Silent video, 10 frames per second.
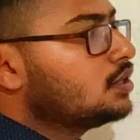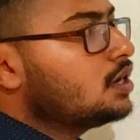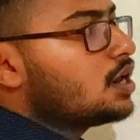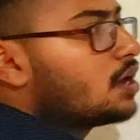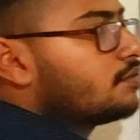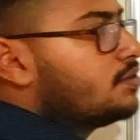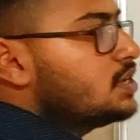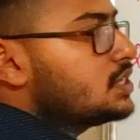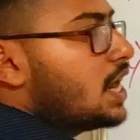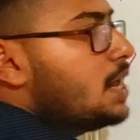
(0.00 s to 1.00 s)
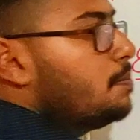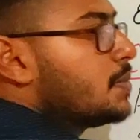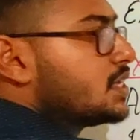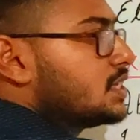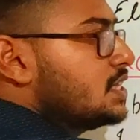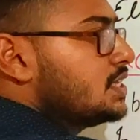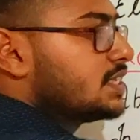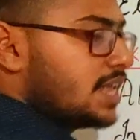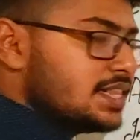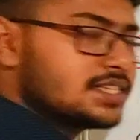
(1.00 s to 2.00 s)
The nervous and muscle
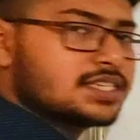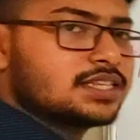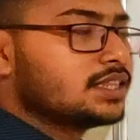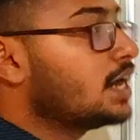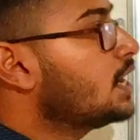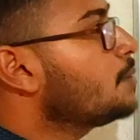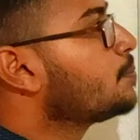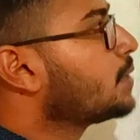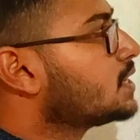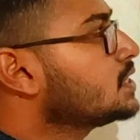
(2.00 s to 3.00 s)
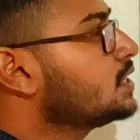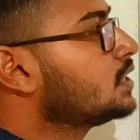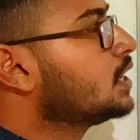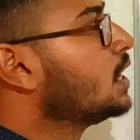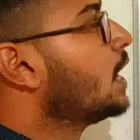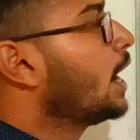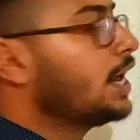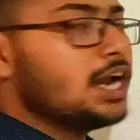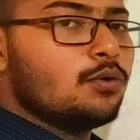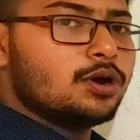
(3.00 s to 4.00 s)
cells that are present
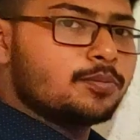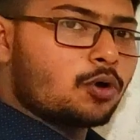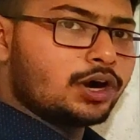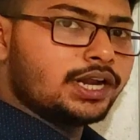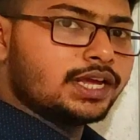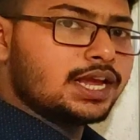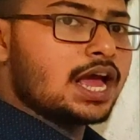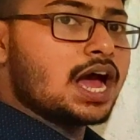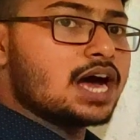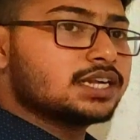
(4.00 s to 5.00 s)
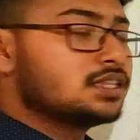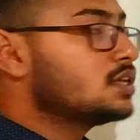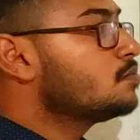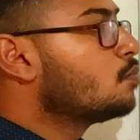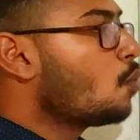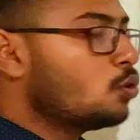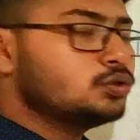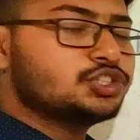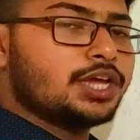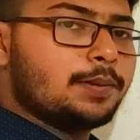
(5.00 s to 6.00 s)
in our body are the
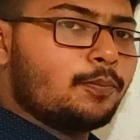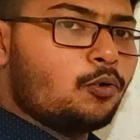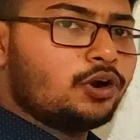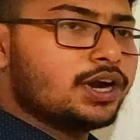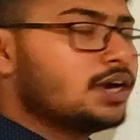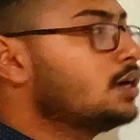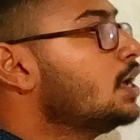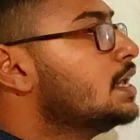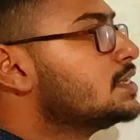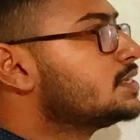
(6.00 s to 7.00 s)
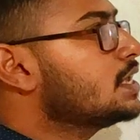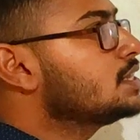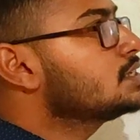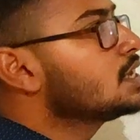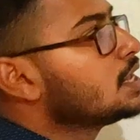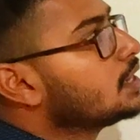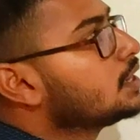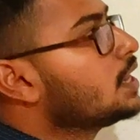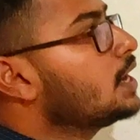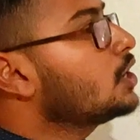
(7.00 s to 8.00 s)
most important cells
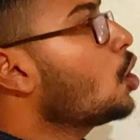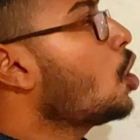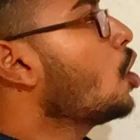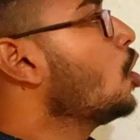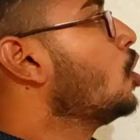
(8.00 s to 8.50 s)
that